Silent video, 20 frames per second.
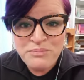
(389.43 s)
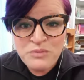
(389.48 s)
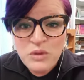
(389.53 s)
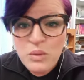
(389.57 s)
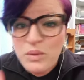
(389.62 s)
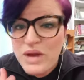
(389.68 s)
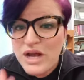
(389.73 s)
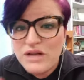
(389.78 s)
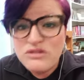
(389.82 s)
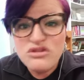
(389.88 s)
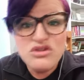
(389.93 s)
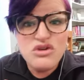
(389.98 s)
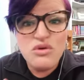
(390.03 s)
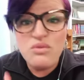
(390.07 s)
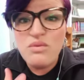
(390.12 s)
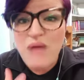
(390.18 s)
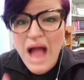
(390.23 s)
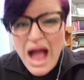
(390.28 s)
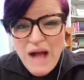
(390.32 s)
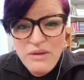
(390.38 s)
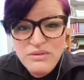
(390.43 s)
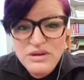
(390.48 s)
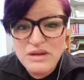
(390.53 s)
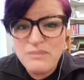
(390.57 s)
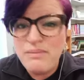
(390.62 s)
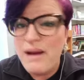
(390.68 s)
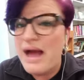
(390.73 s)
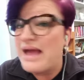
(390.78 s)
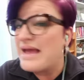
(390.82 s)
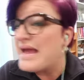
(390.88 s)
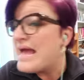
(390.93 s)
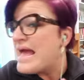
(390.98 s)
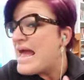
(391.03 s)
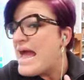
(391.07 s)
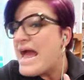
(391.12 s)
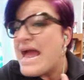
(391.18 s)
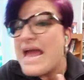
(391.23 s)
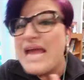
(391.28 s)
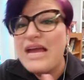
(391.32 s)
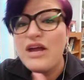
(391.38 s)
we are surrounded by a